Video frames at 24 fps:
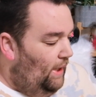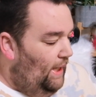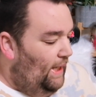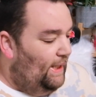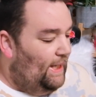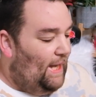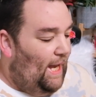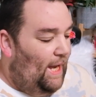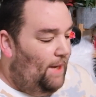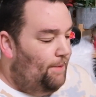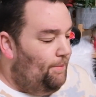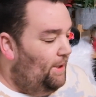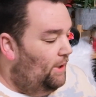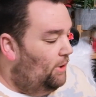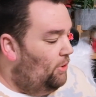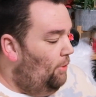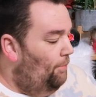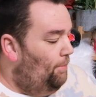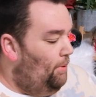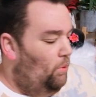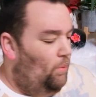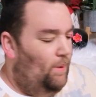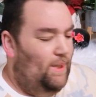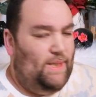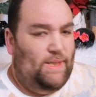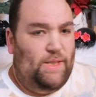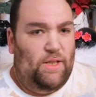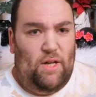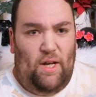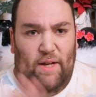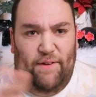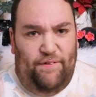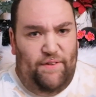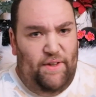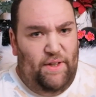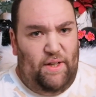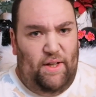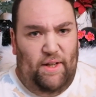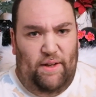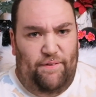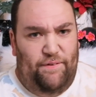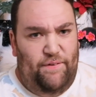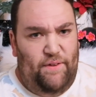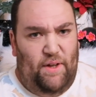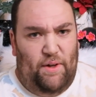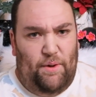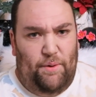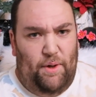It came in a couple of weeks ago. If
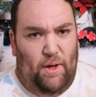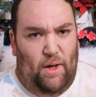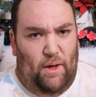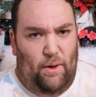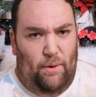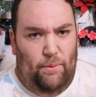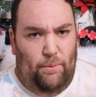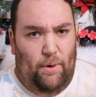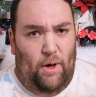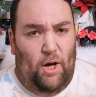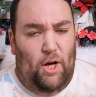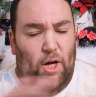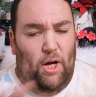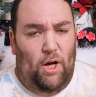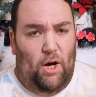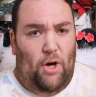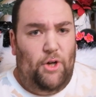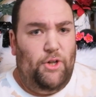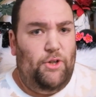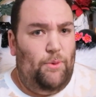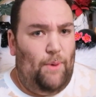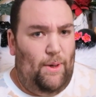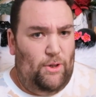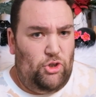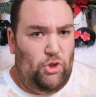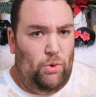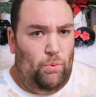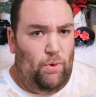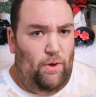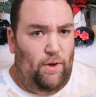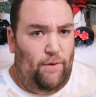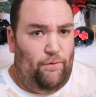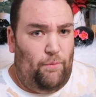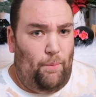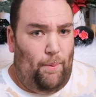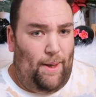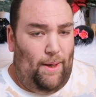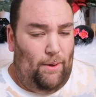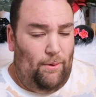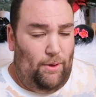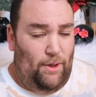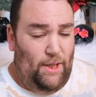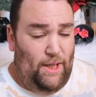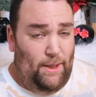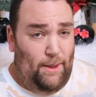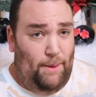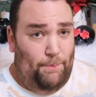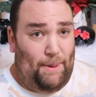you don't know, I do actually work for
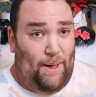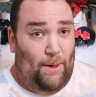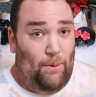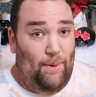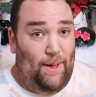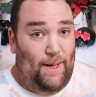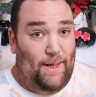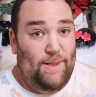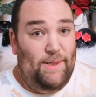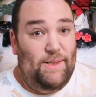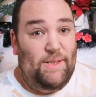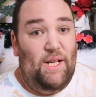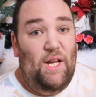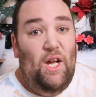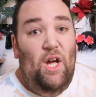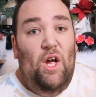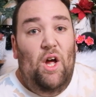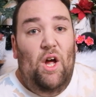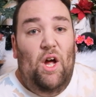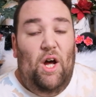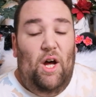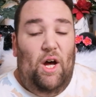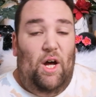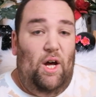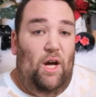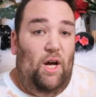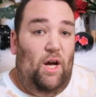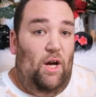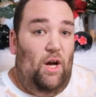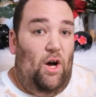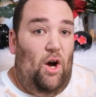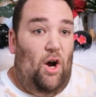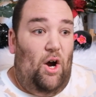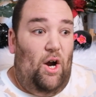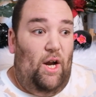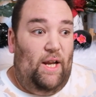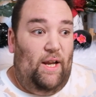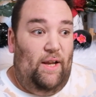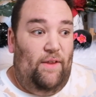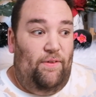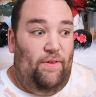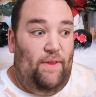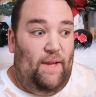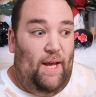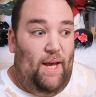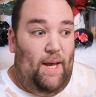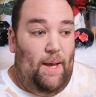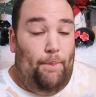Poundland
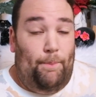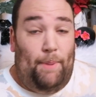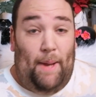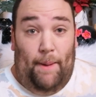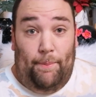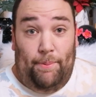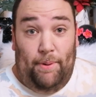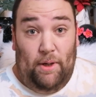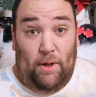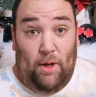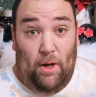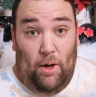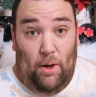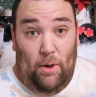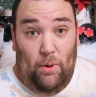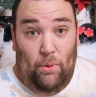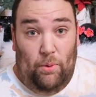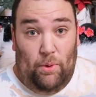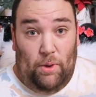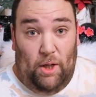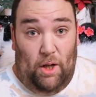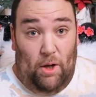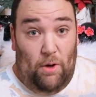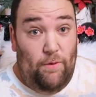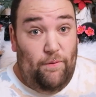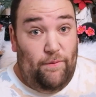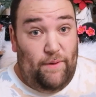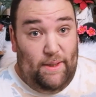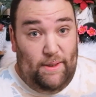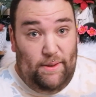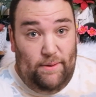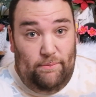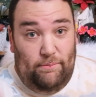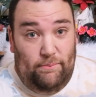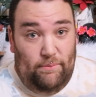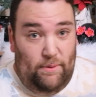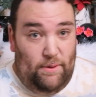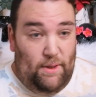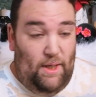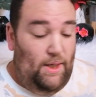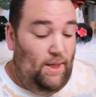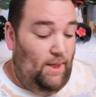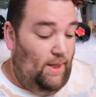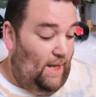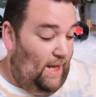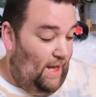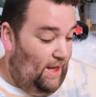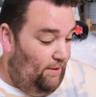in their Pep & Co clothing
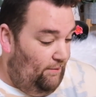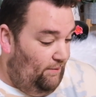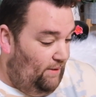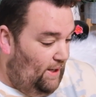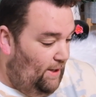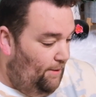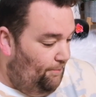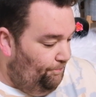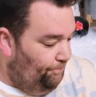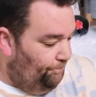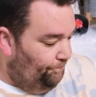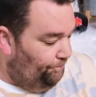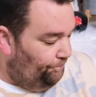area